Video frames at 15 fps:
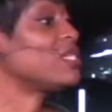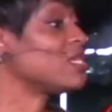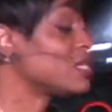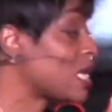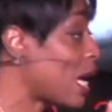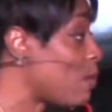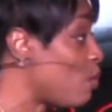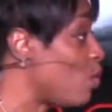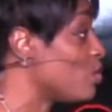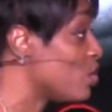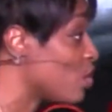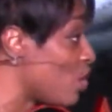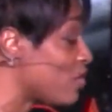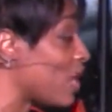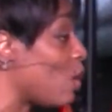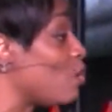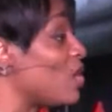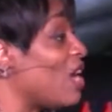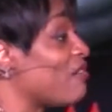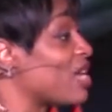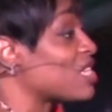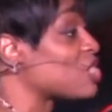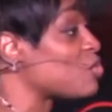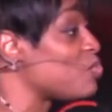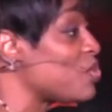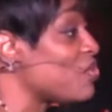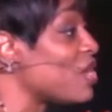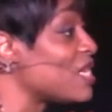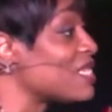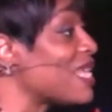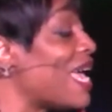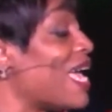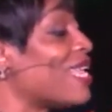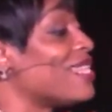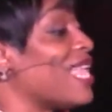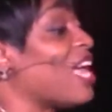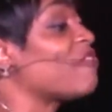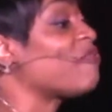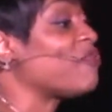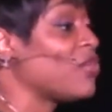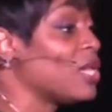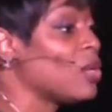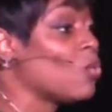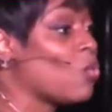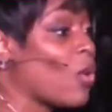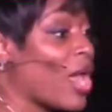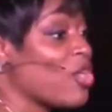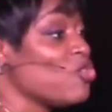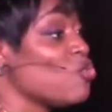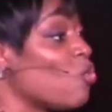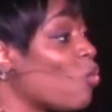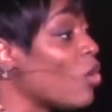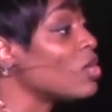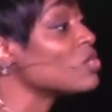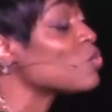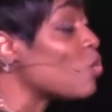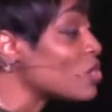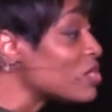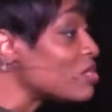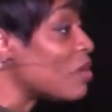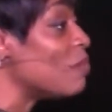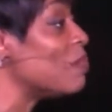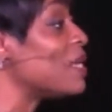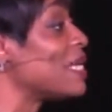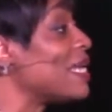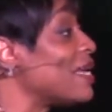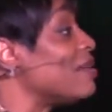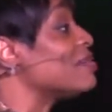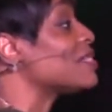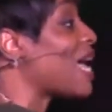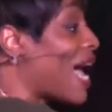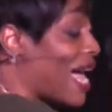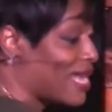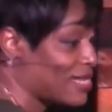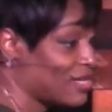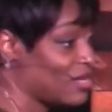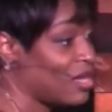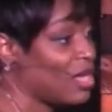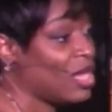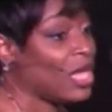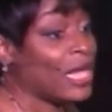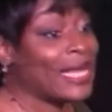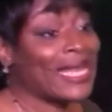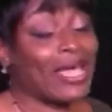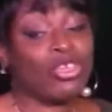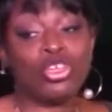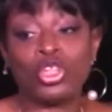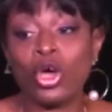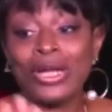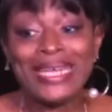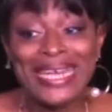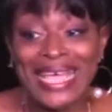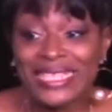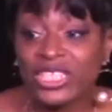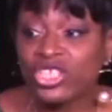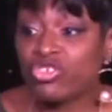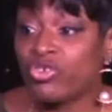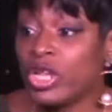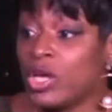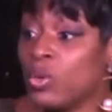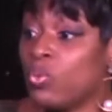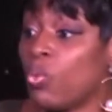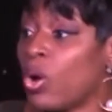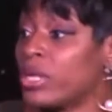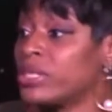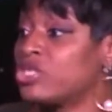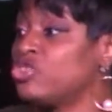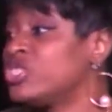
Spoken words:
in time or the other would have experienced that feeling where you want what somebody else has. Now, you don't necessarily want to